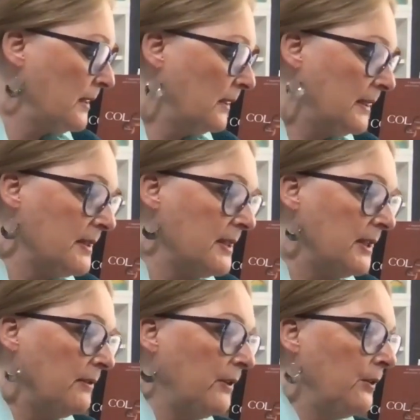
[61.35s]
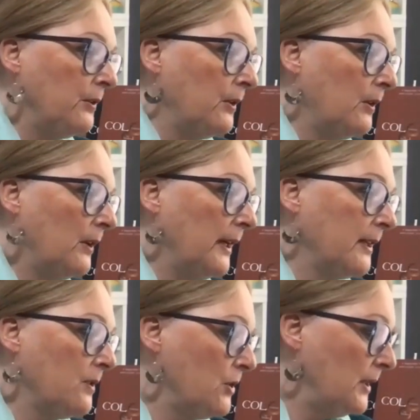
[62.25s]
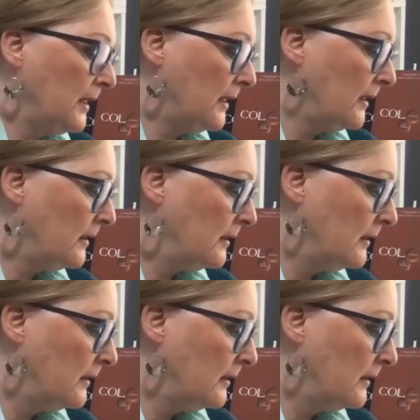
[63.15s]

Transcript: I can see if you are actually.